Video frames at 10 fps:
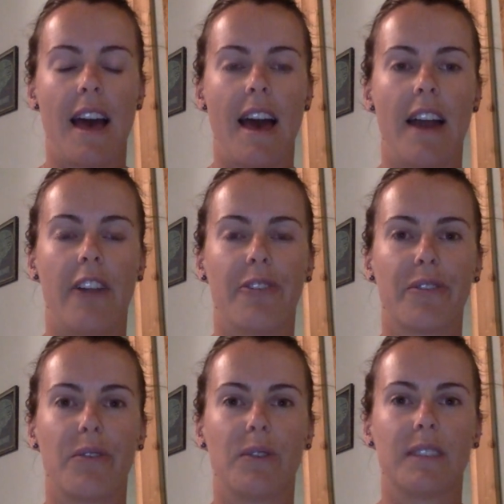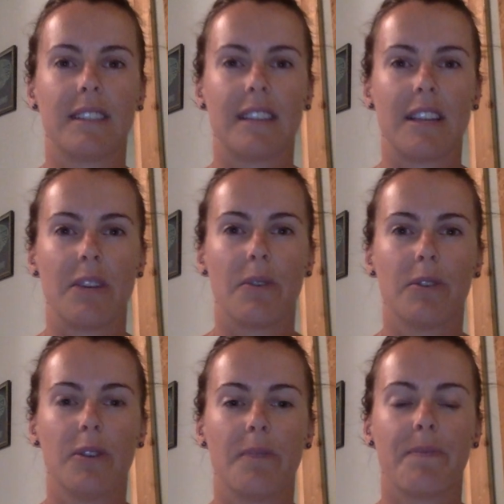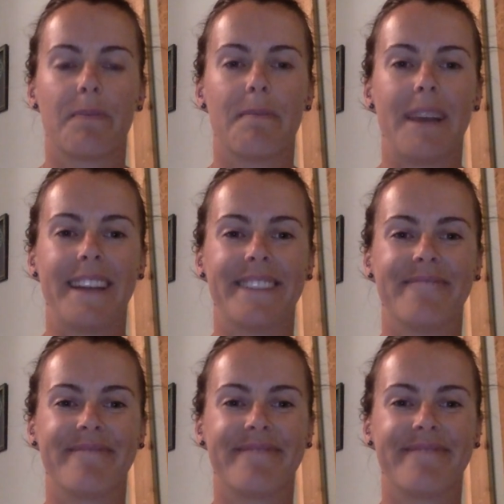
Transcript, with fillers: and I look forward to seeing you all soon. Bye.